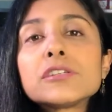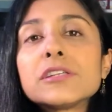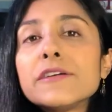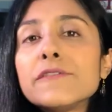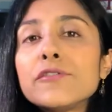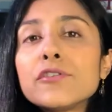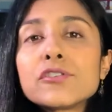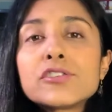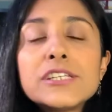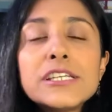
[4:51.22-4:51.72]

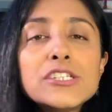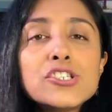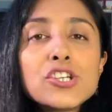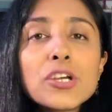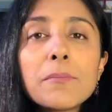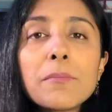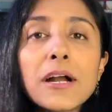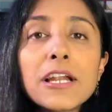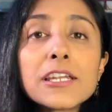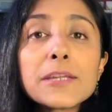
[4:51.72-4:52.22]
if you're
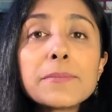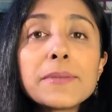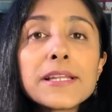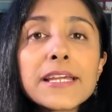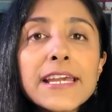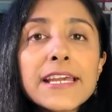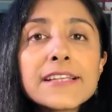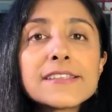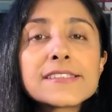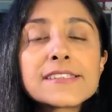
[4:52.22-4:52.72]
teaching multiple
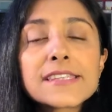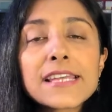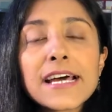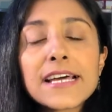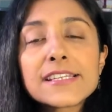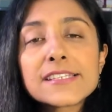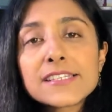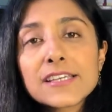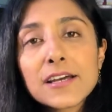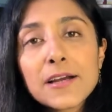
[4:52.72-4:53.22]
kids,
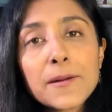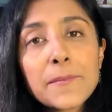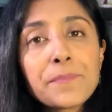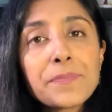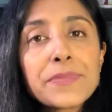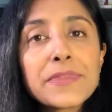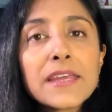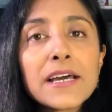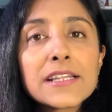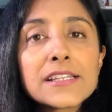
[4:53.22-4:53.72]

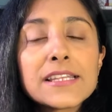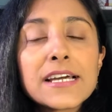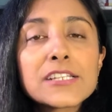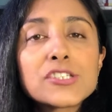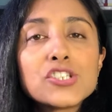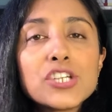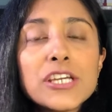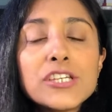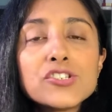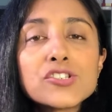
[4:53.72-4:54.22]
that
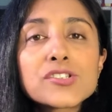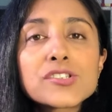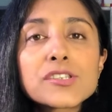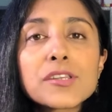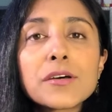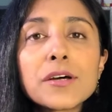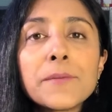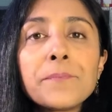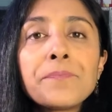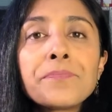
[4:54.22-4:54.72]
changes
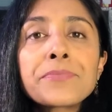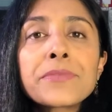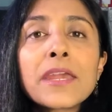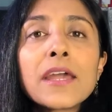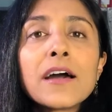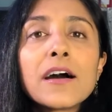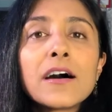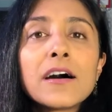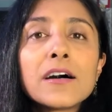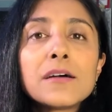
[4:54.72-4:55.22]

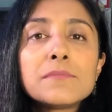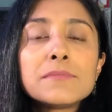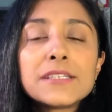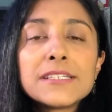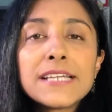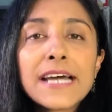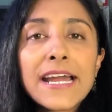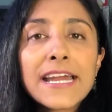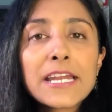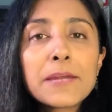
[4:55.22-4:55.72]
the
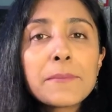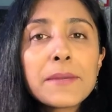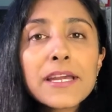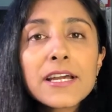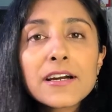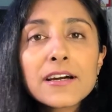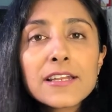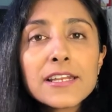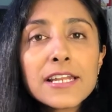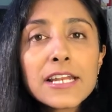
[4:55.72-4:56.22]

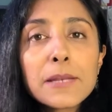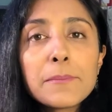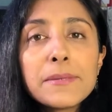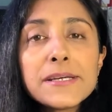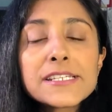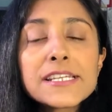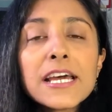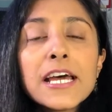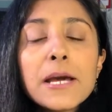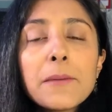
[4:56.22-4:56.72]
dynamic a little
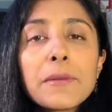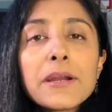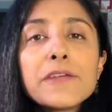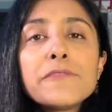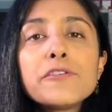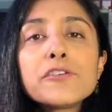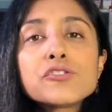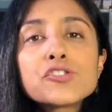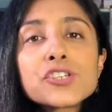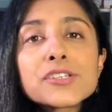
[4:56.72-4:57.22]
bit. But
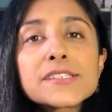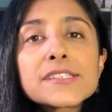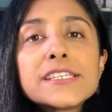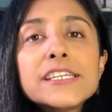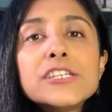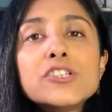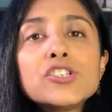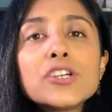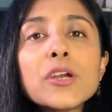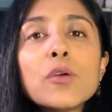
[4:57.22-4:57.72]
if you're just
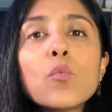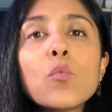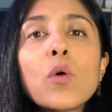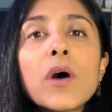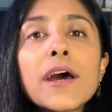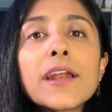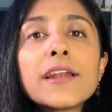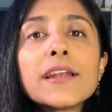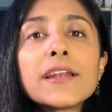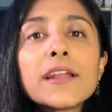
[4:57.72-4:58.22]
teaching
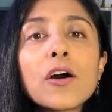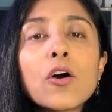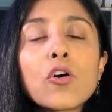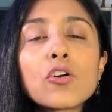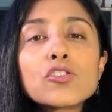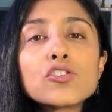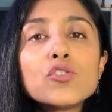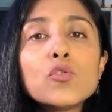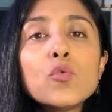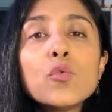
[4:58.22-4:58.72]
one
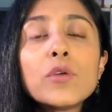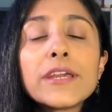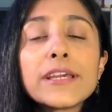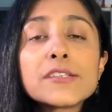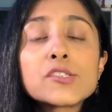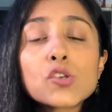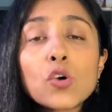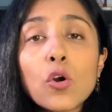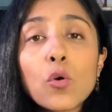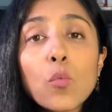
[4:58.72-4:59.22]
or two
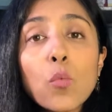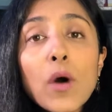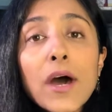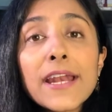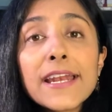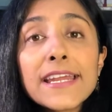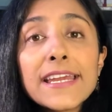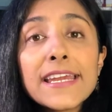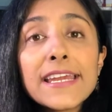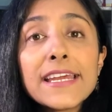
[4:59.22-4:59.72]
kids or
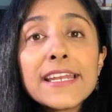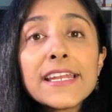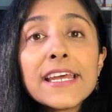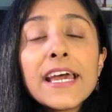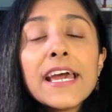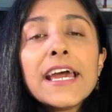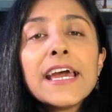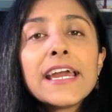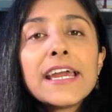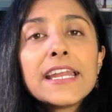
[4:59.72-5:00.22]
one kid
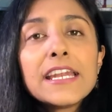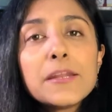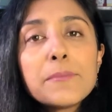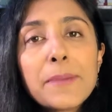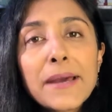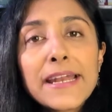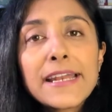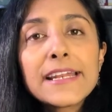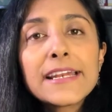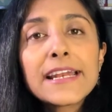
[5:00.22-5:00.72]

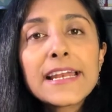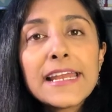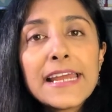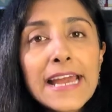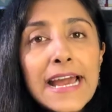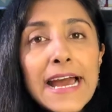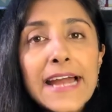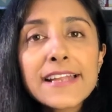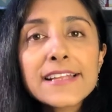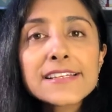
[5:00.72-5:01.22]
independently
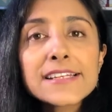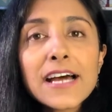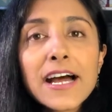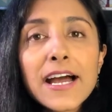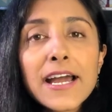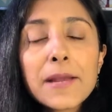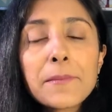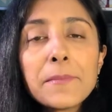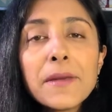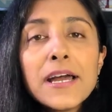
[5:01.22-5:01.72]
at a
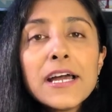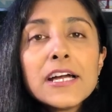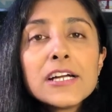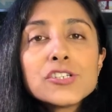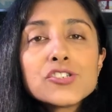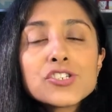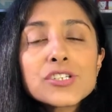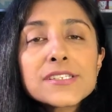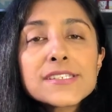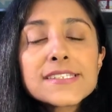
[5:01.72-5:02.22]
time,
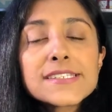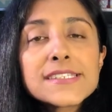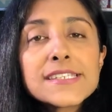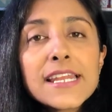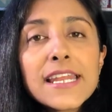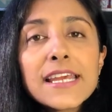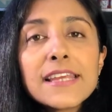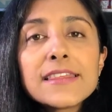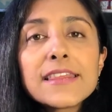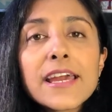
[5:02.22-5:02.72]
just
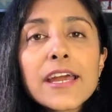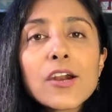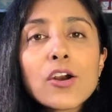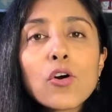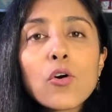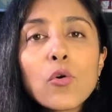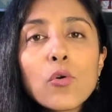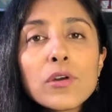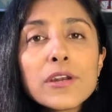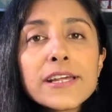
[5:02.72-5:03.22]
sitting there
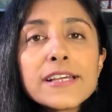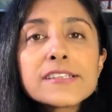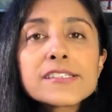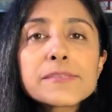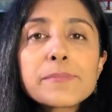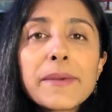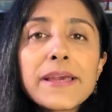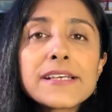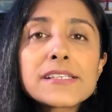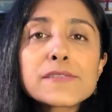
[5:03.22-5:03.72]
holding
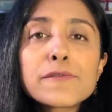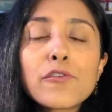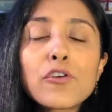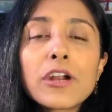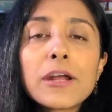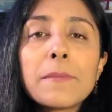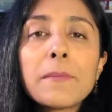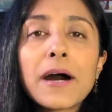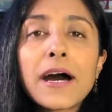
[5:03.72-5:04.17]
space for him